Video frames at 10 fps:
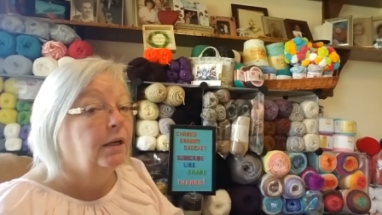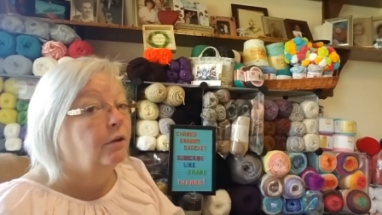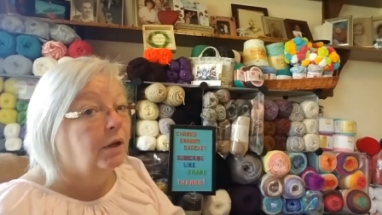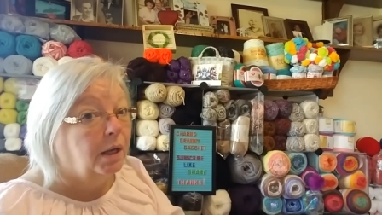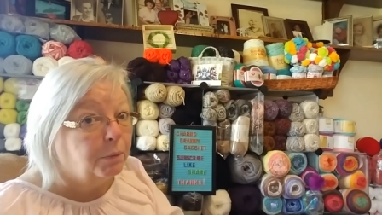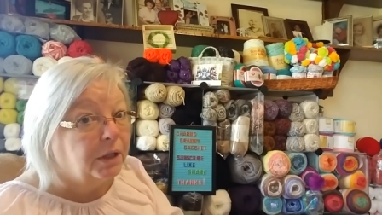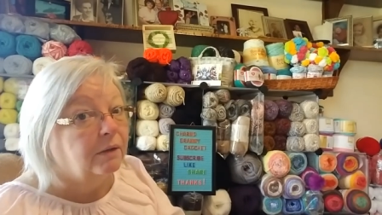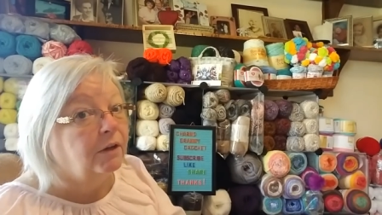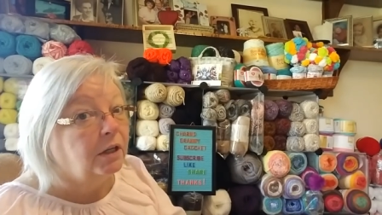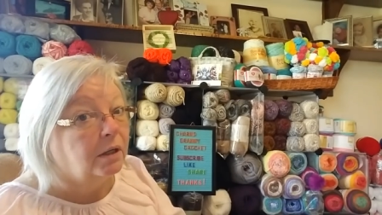You can't be in the
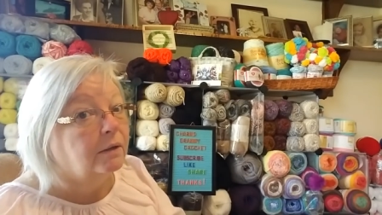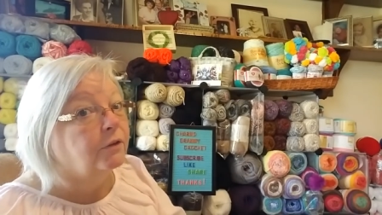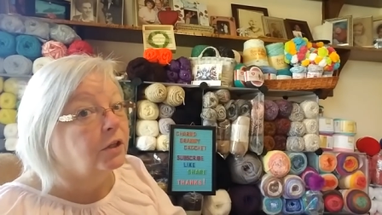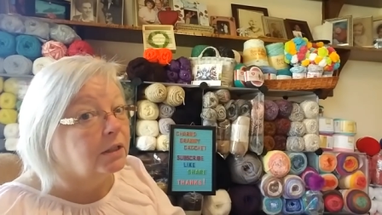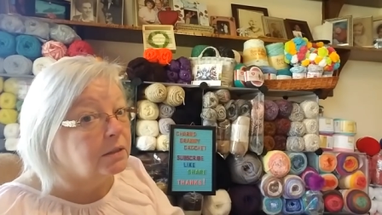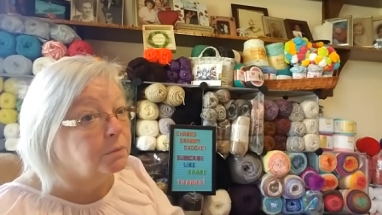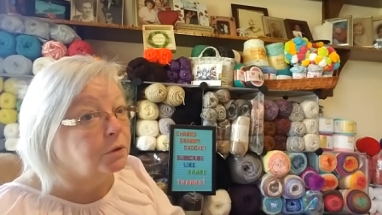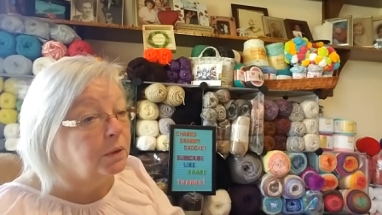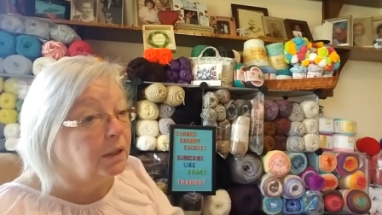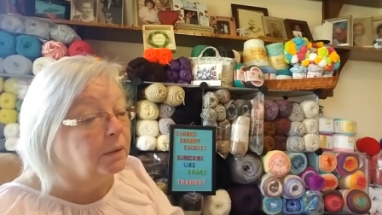video if you're not
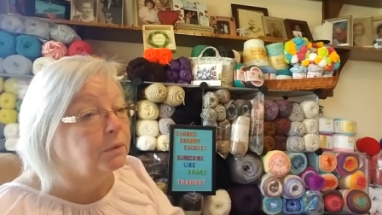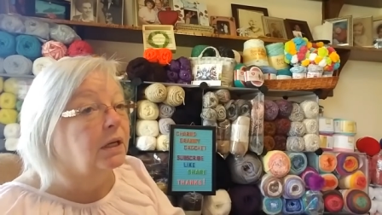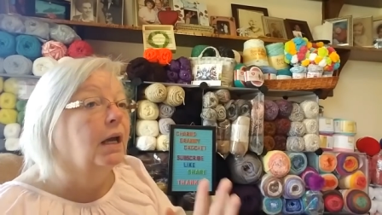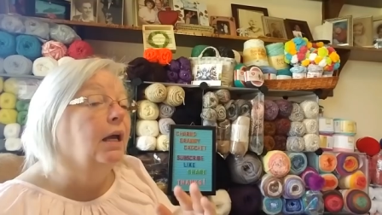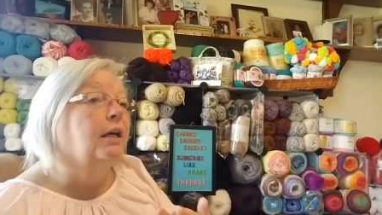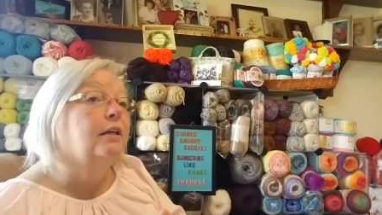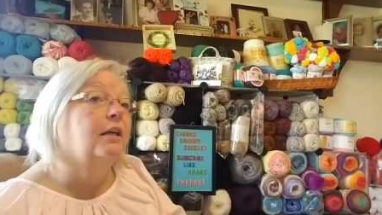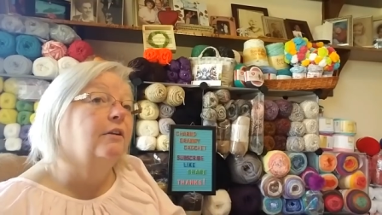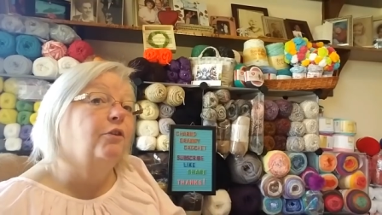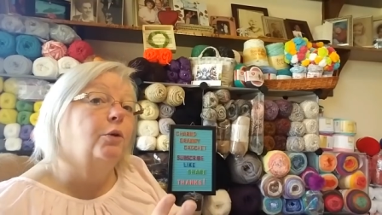subscribed.
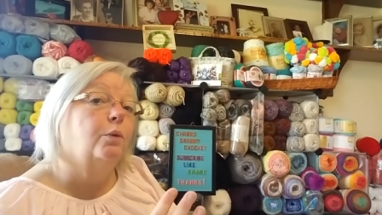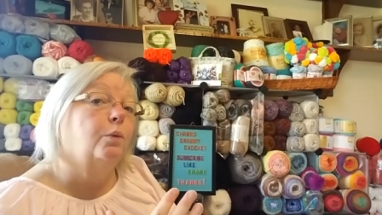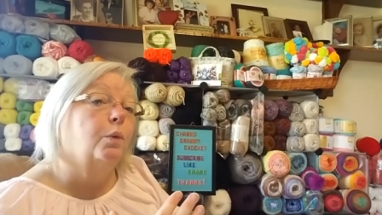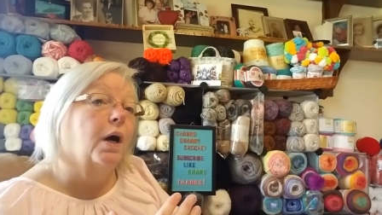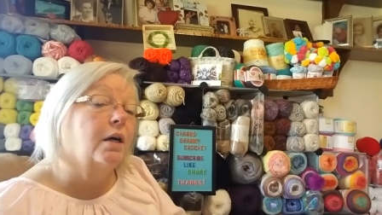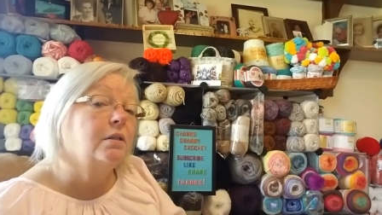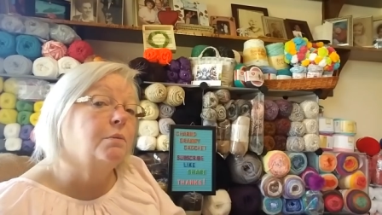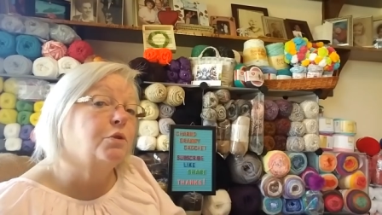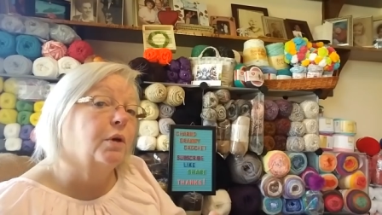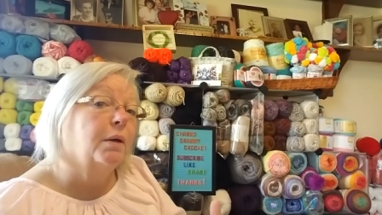And if you are
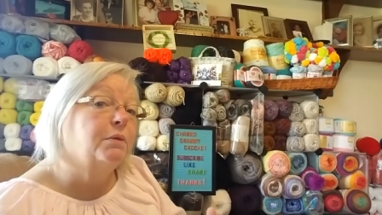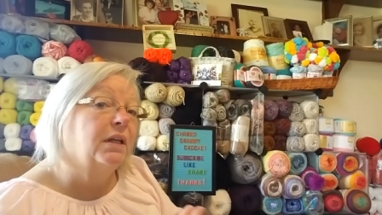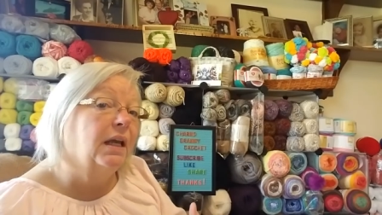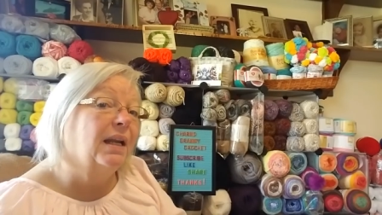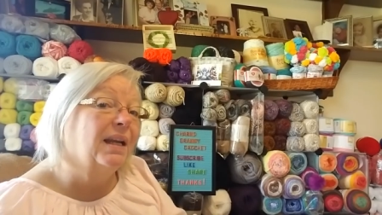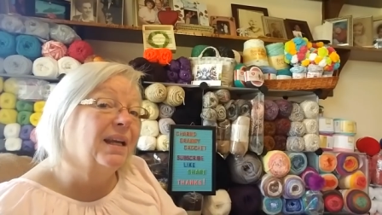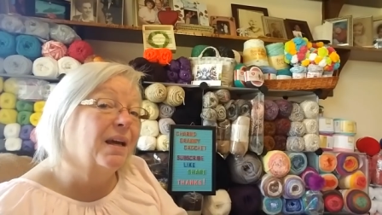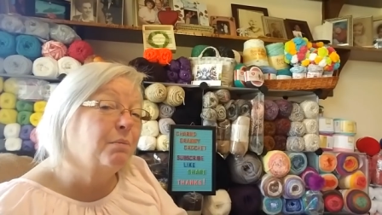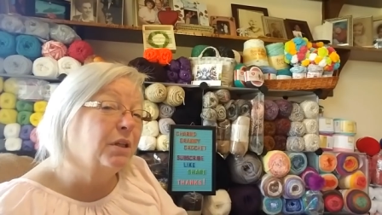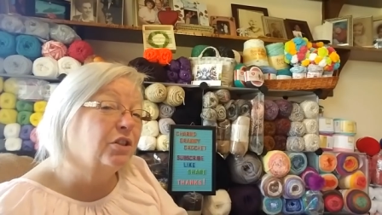subscribed and hit it
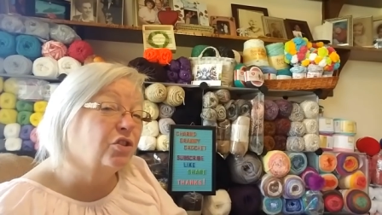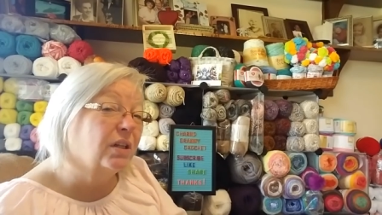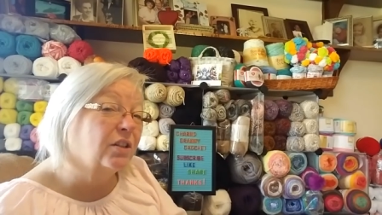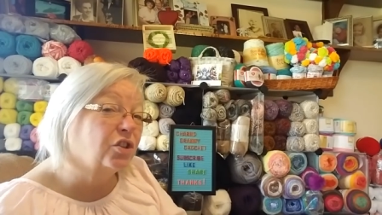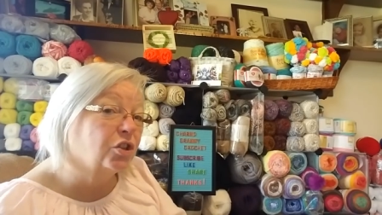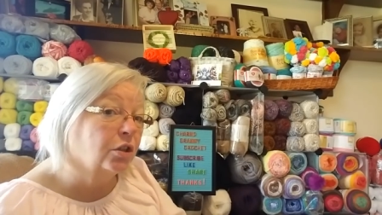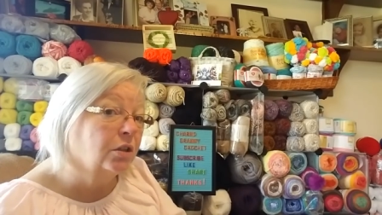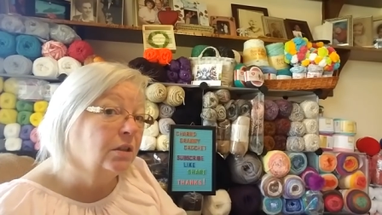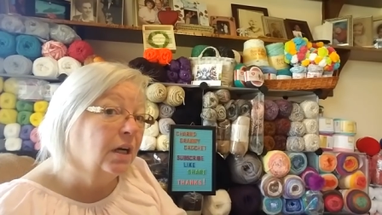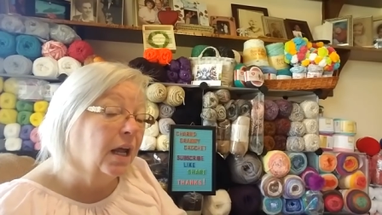again because you're not
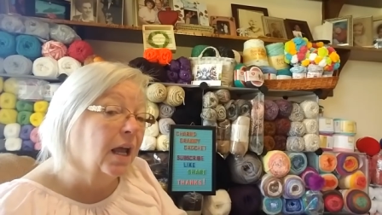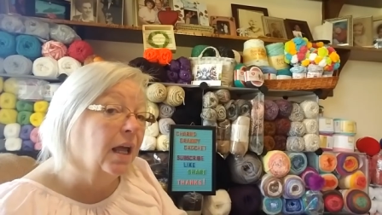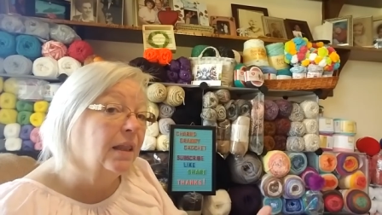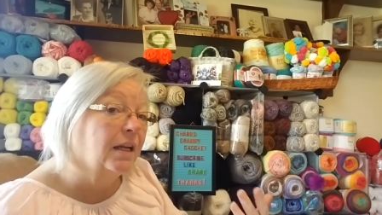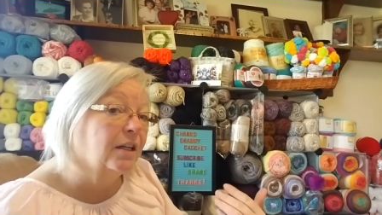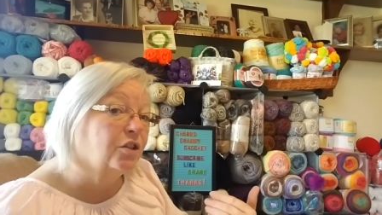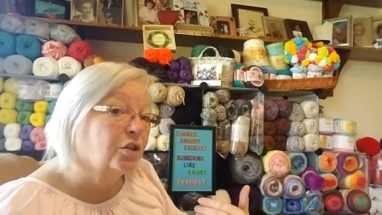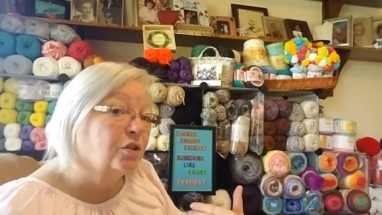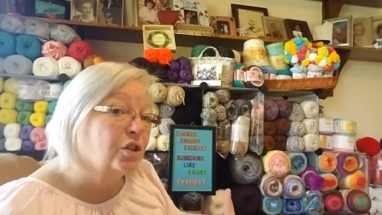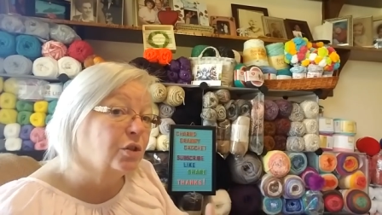sure, and then it
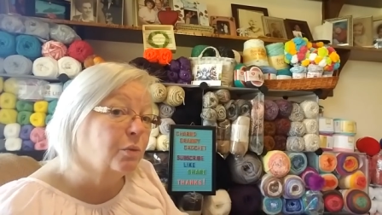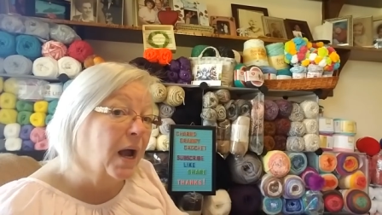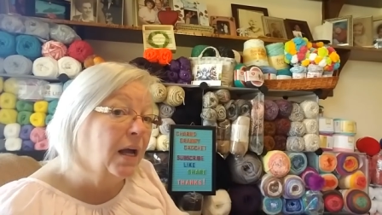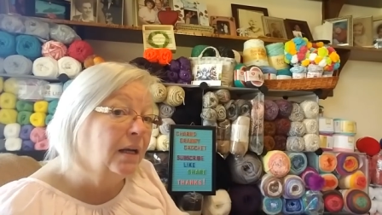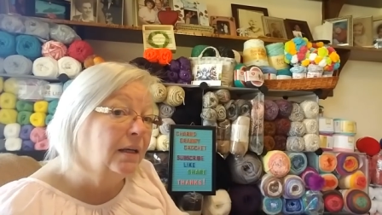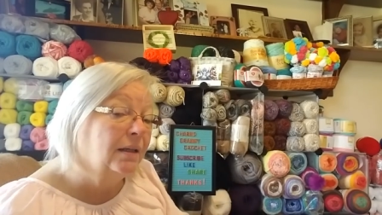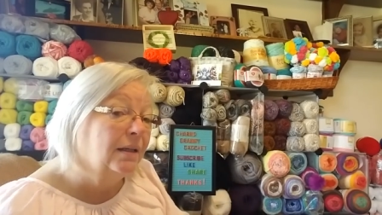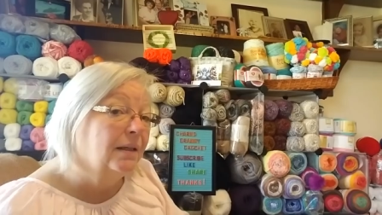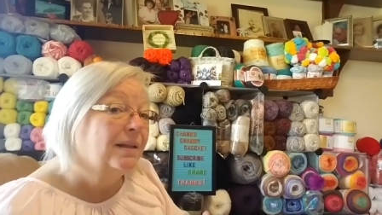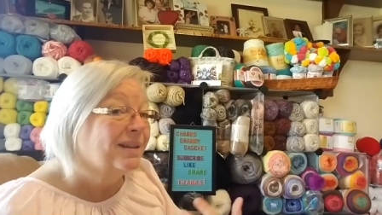turns to red,
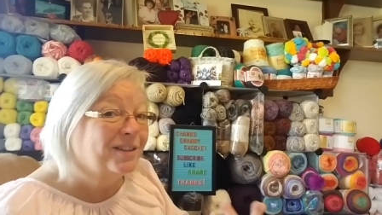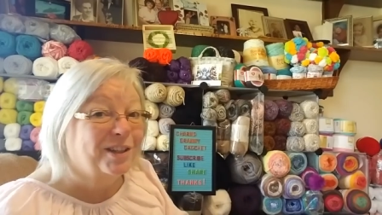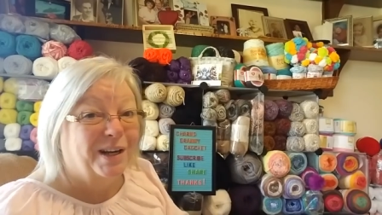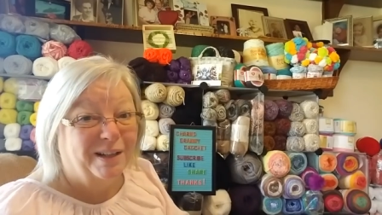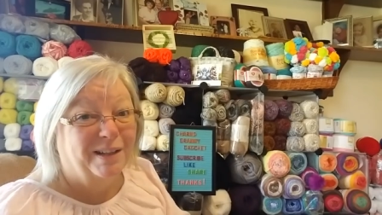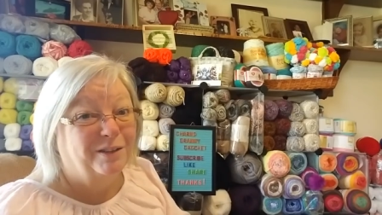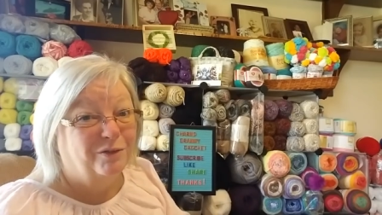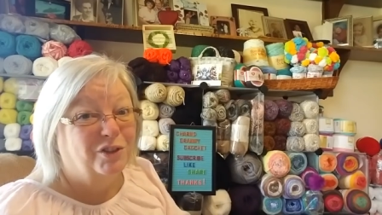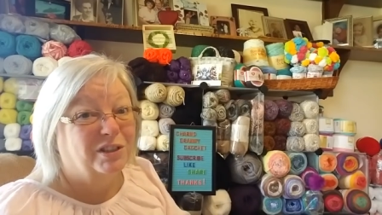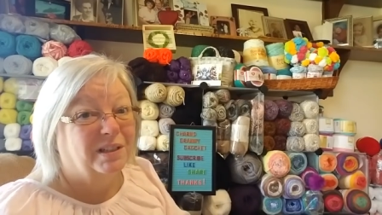then you're not, then
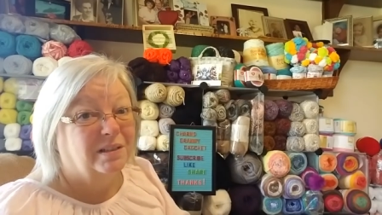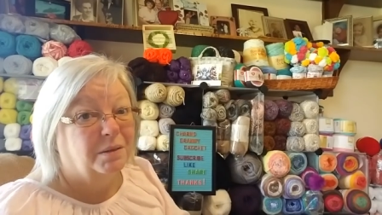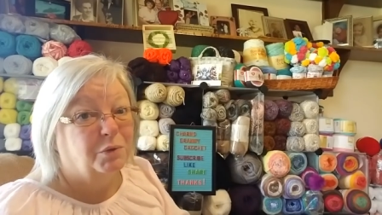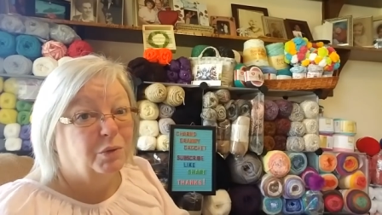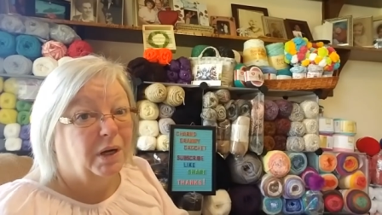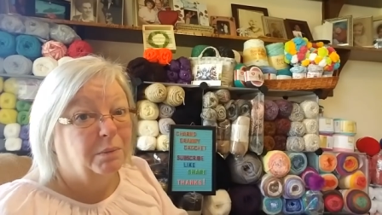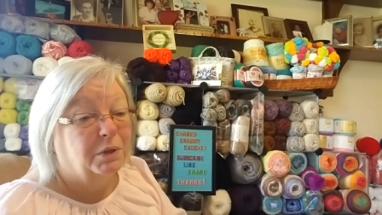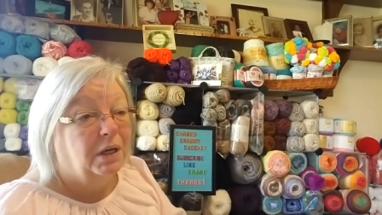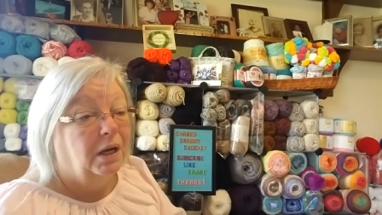you've just unsubscribed.